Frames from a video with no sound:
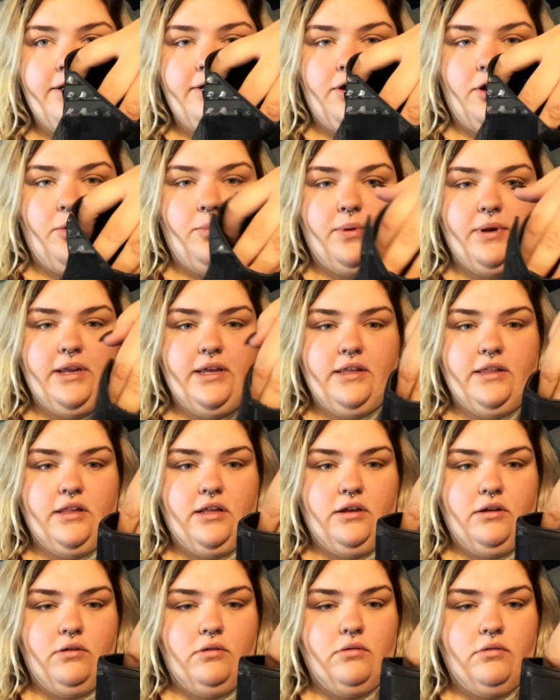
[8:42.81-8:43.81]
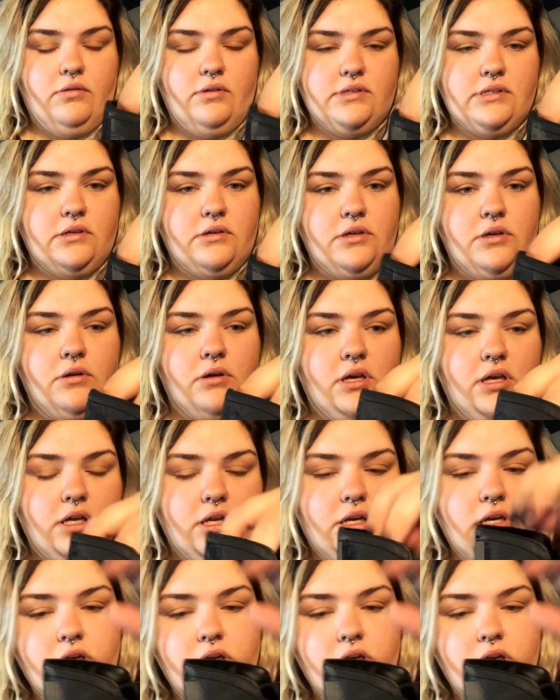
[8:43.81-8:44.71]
opening though, so you could